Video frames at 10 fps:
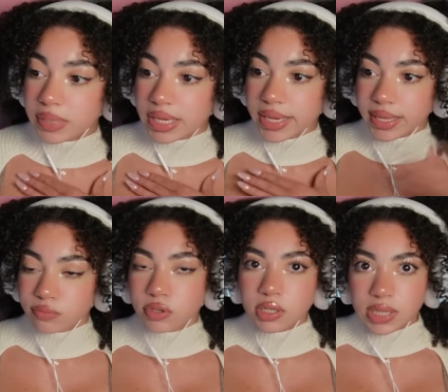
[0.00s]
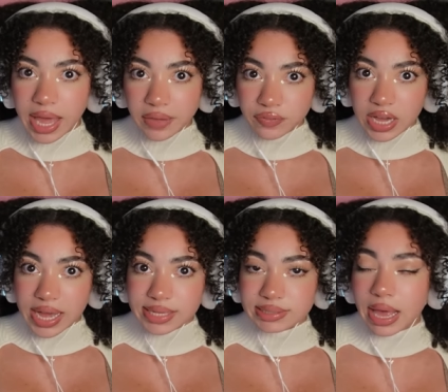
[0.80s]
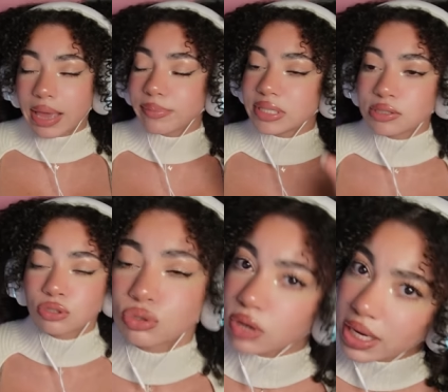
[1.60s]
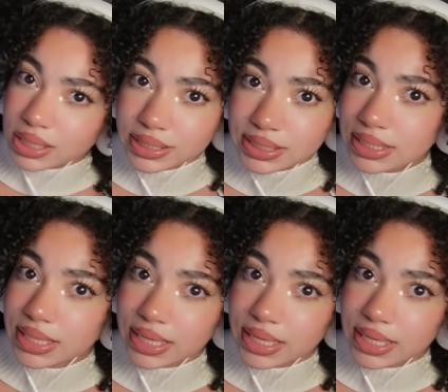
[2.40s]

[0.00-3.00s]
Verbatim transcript: me in real life, guys, I be struggling to